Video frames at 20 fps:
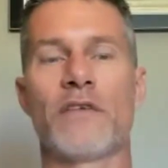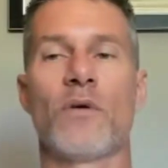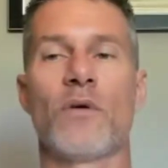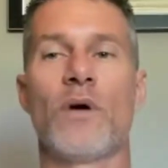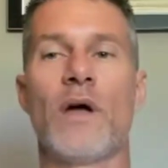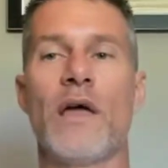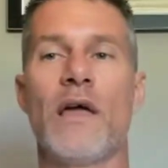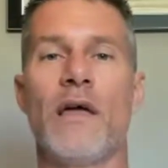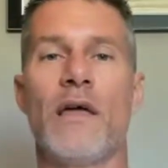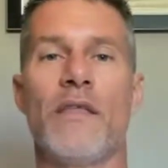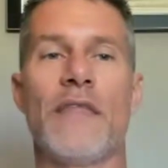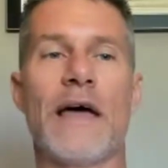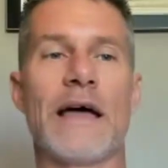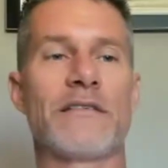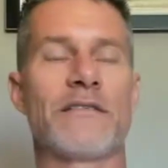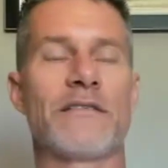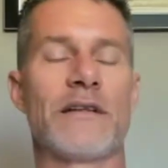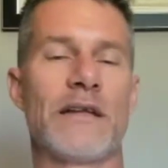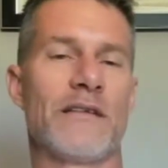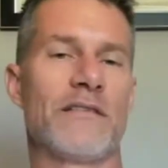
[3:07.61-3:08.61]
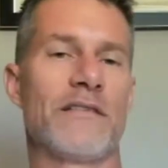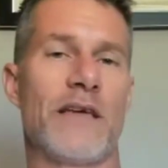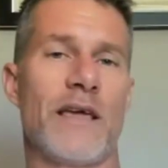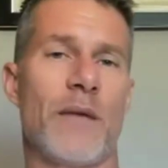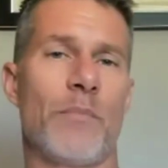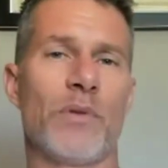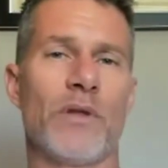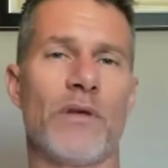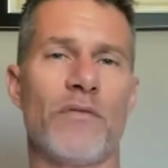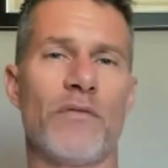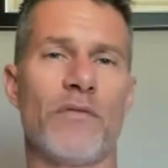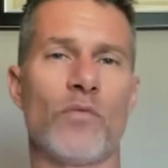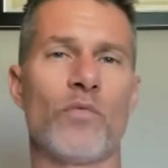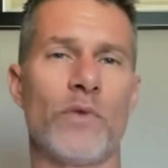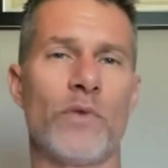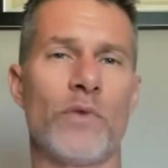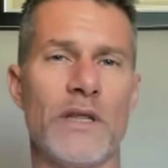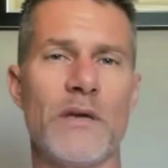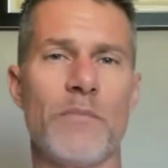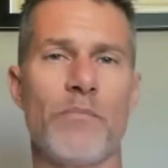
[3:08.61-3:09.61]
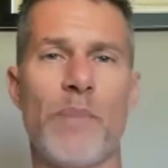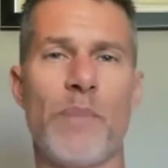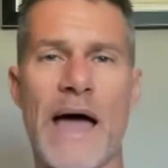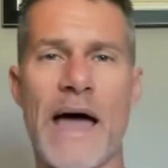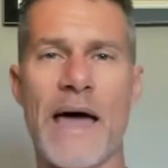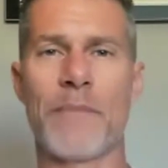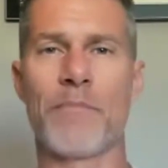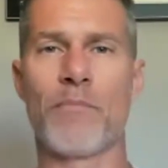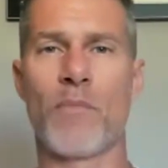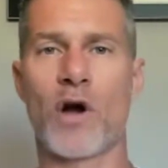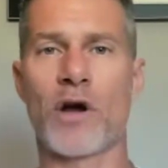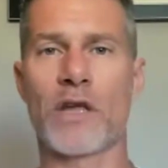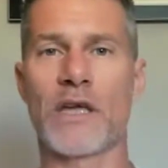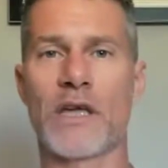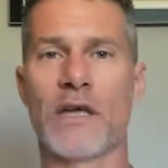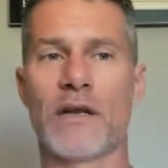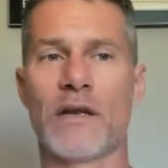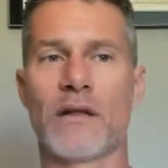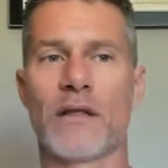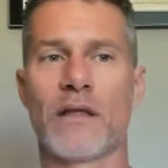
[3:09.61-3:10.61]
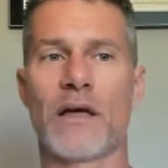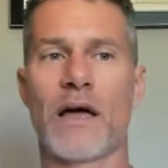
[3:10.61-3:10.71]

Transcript: So that's an example of a really bad market.